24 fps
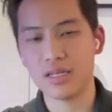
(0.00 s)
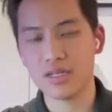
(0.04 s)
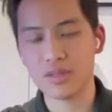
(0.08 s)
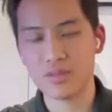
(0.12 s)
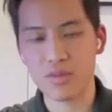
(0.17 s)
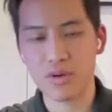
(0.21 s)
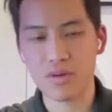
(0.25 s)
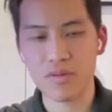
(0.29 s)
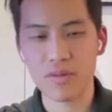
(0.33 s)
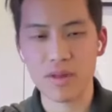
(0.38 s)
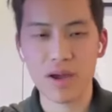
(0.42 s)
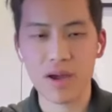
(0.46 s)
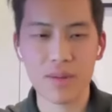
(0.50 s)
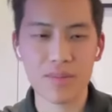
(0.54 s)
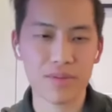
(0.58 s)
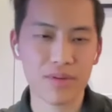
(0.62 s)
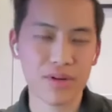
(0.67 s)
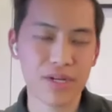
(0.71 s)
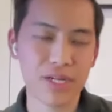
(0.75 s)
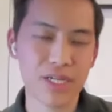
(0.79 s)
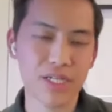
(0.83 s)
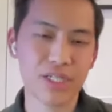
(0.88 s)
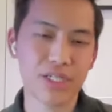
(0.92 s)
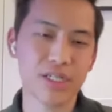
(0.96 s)
He does more of the
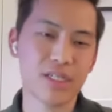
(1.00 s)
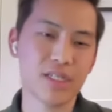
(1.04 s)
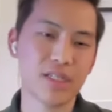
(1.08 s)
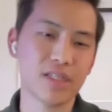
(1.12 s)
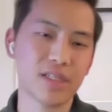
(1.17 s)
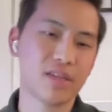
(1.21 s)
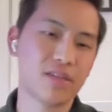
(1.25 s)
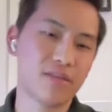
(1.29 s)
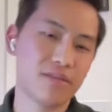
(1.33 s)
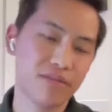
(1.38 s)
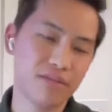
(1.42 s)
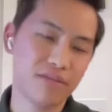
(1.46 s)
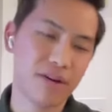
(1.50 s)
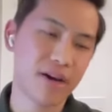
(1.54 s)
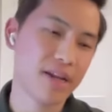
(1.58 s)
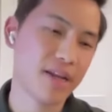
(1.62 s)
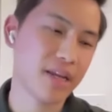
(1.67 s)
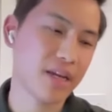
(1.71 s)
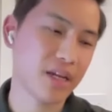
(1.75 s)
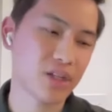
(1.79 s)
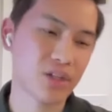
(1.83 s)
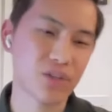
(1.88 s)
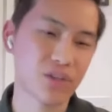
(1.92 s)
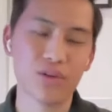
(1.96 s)
operations,
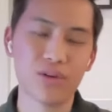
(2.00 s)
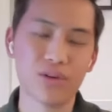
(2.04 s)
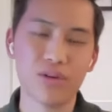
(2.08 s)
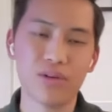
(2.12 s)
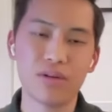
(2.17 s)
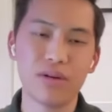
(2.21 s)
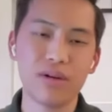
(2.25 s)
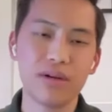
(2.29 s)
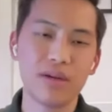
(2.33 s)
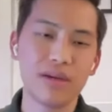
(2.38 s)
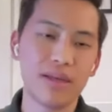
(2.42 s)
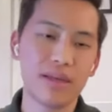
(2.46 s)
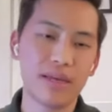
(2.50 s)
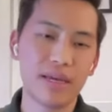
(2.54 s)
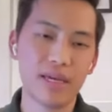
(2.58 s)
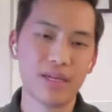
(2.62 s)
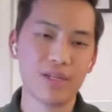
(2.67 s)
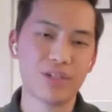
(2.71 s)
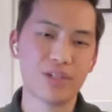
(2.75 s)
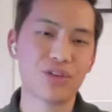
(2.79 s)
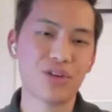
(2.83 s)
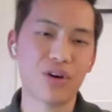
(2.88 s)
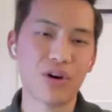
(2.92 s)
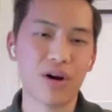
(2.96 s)
financial,
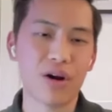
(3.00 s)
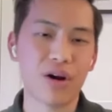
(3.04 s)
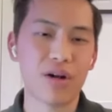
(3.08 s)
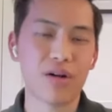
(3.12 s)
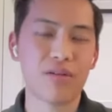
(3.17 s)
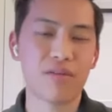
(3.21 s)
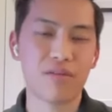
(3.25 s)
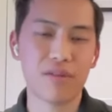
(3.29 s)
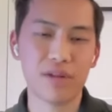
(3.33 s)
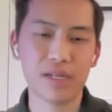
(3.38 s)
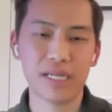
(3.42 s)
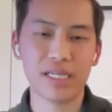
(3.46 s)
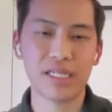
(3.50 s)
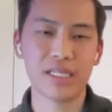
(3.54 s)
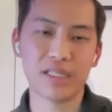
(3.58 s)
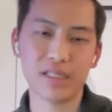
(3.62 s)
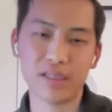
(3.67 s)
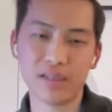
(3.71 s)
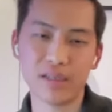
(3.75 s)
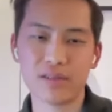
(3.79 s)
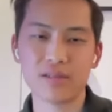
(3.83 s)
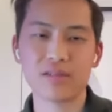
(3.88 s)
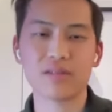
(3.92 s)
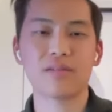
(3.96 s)
HR
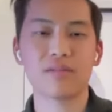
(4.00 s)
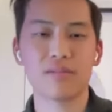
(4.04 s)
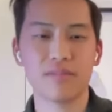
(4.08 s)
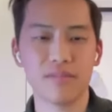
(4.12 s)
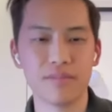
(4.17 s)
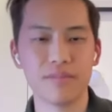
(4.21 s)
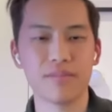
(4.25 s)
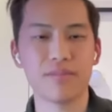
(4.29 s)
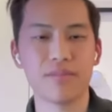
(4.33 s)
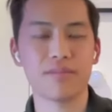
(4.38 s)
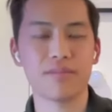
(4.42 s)
related things.